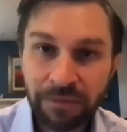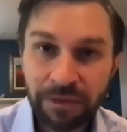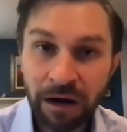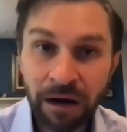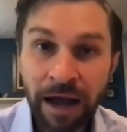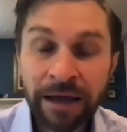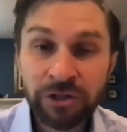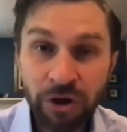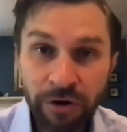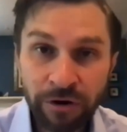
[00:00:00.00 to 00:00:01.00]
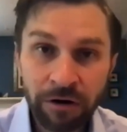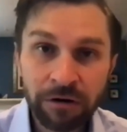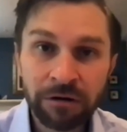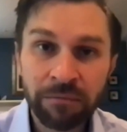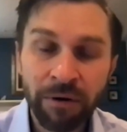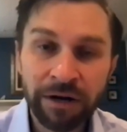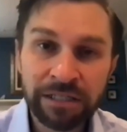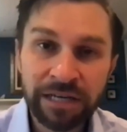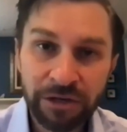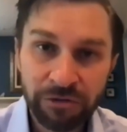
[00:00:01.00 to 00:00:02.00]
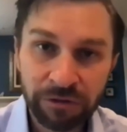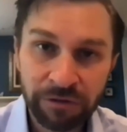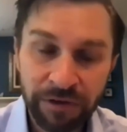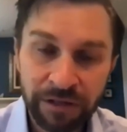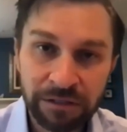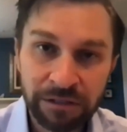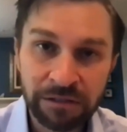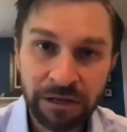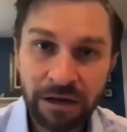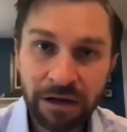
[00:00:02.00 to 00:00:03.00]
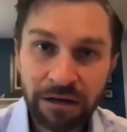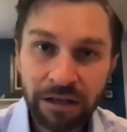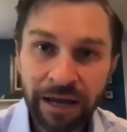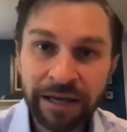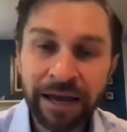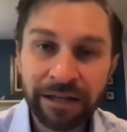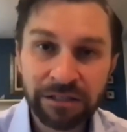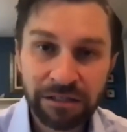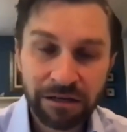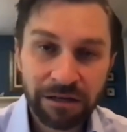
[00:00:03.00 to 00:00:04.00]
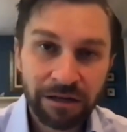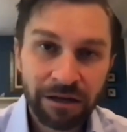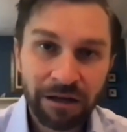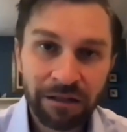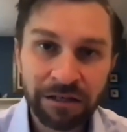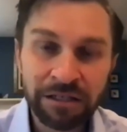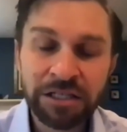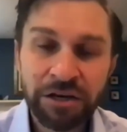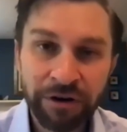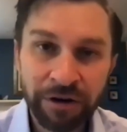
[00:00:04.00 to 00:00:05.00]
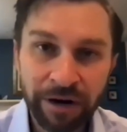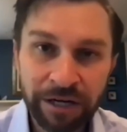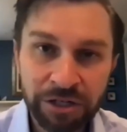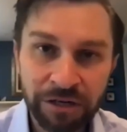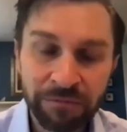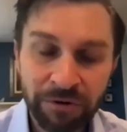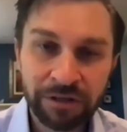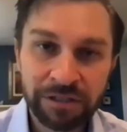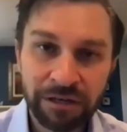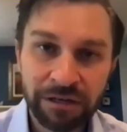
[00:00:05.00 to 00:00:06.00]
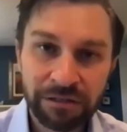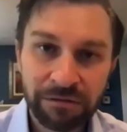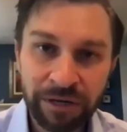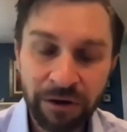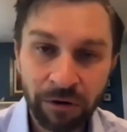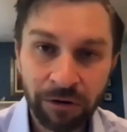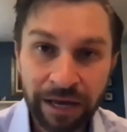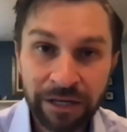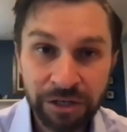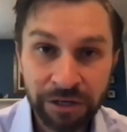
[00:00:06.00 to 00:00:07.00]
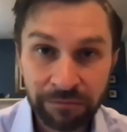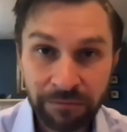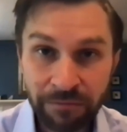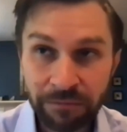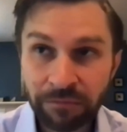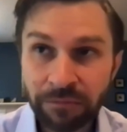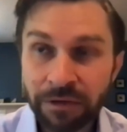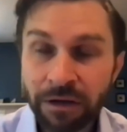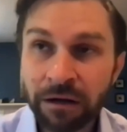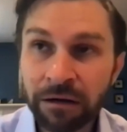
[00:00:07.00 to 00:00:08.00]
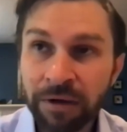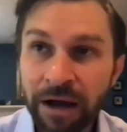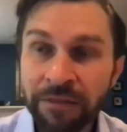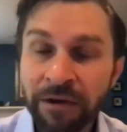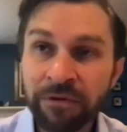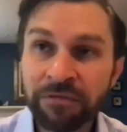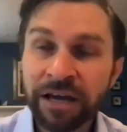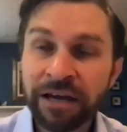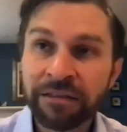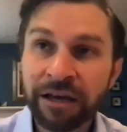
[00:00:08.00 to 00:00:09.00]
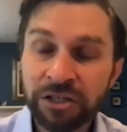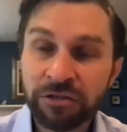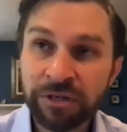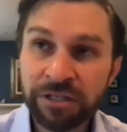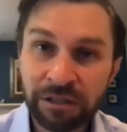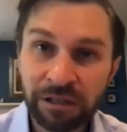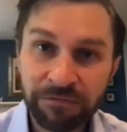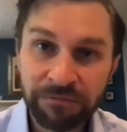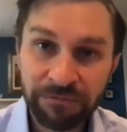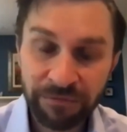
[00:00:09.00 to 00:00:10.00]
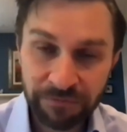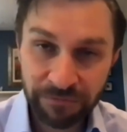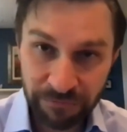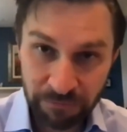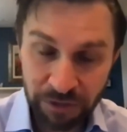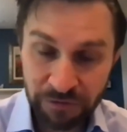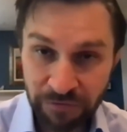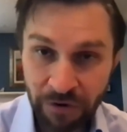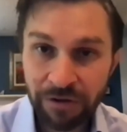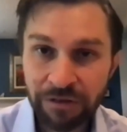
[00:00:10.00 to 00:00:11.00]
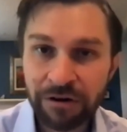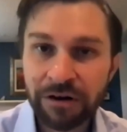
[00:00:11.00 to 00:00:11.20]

uh, and turn on the body's natural defenses against the deterioration process we call aging. Um, and then we've taken that just recently much further